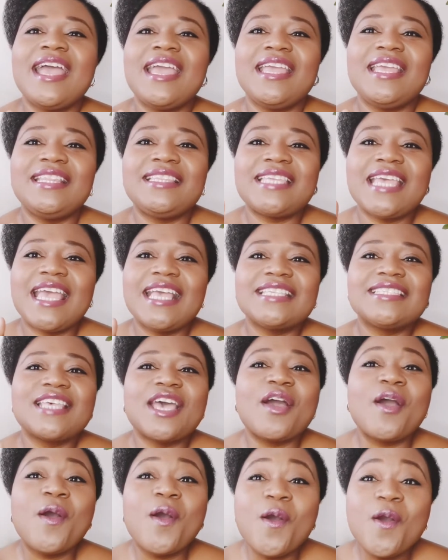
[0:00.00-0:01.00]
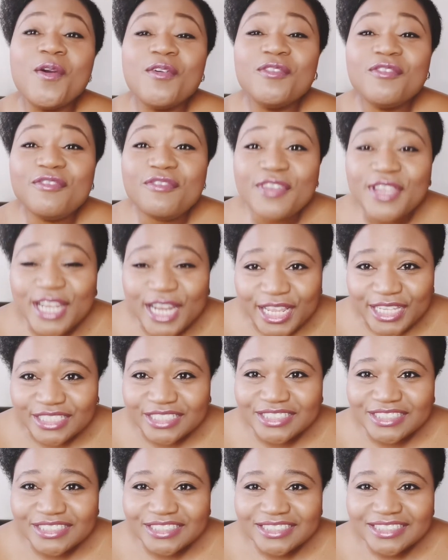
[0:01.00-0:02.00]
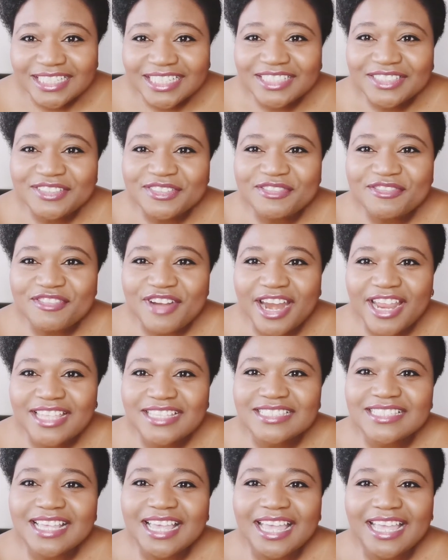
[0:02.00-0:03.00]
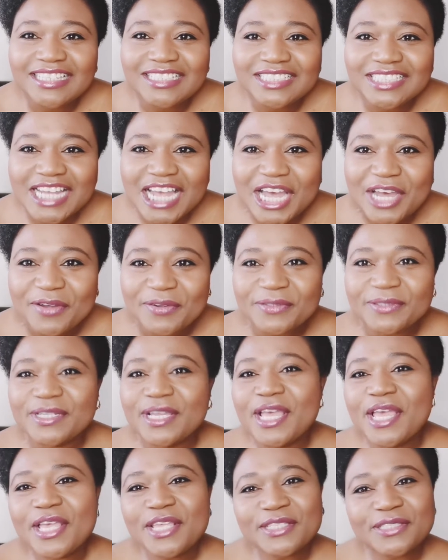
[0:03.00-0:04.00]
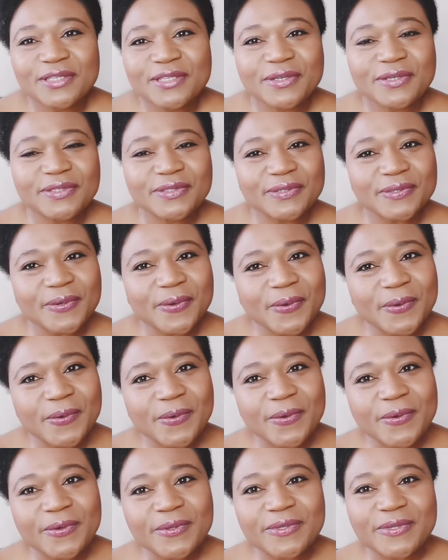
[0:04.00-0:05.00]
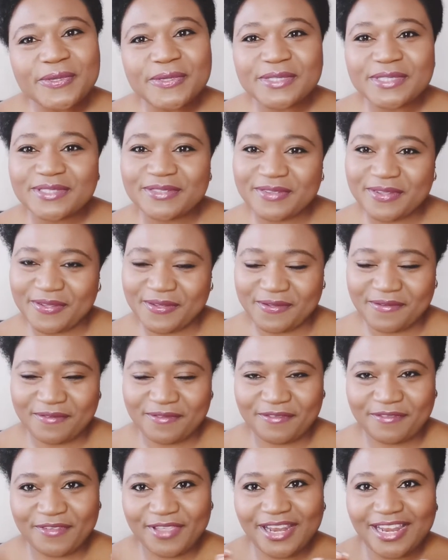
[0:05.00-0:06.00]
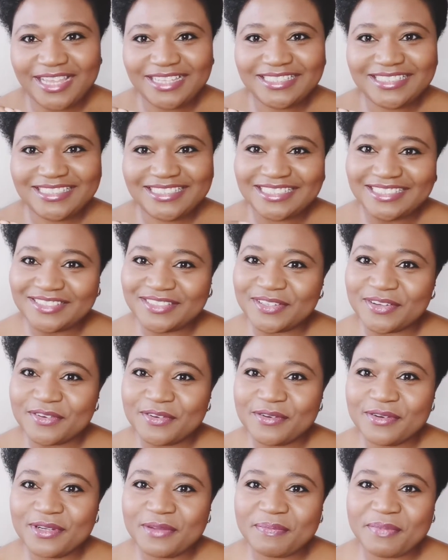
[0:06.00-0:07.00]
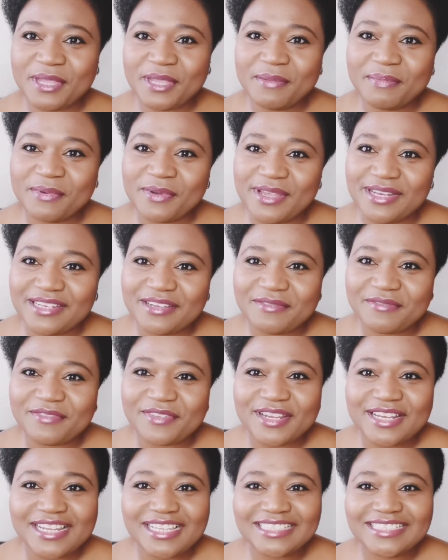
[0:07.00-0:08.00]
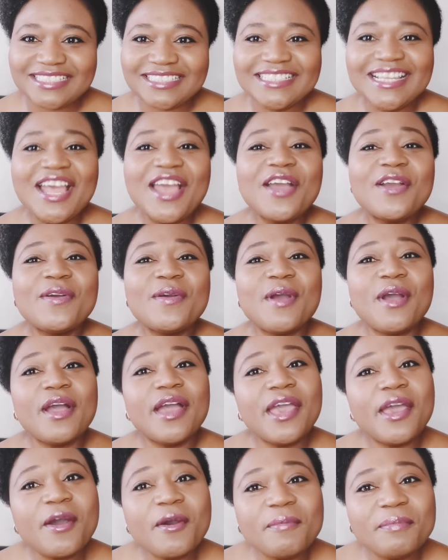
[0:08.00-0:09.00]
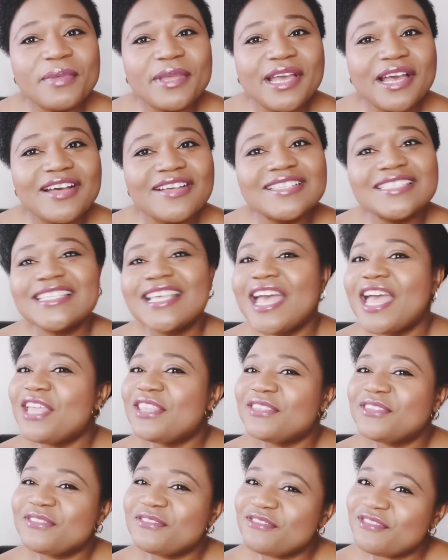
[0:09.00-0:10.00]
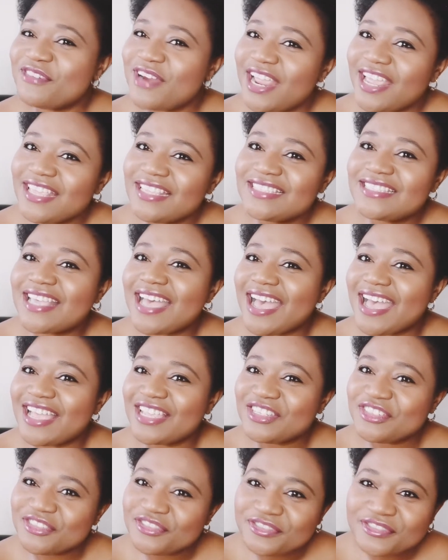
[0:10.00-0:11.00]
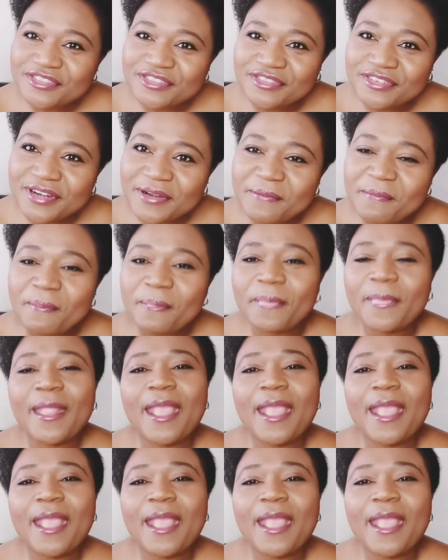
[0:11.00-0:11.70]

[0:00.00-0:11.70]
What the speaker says: it takes a whole village to raise a child. So to all those village, to all the people in the village who are helping us to raise our children,